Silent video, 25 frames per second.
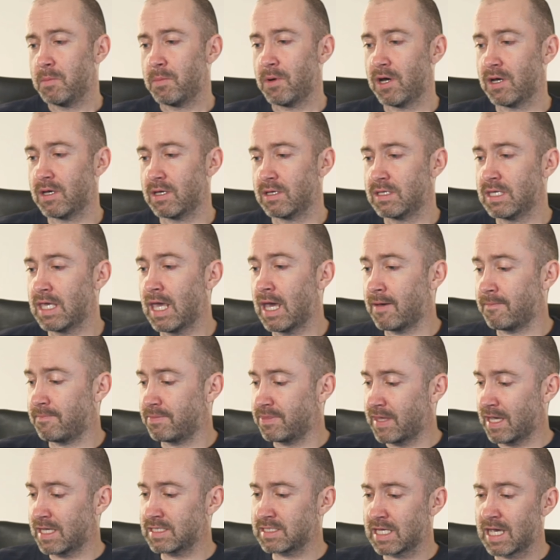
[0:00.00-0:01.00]
But
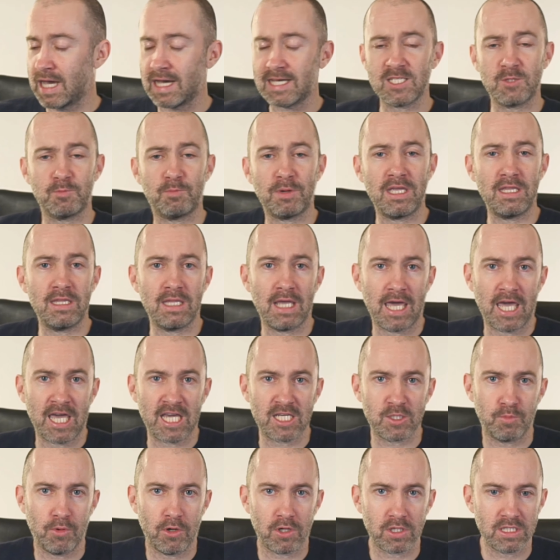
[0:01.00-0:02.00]
yeah, this has been the
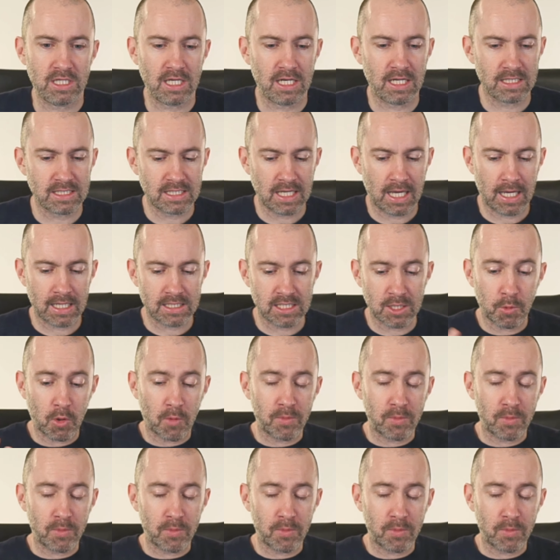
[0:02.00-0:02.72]
Xbox Series X.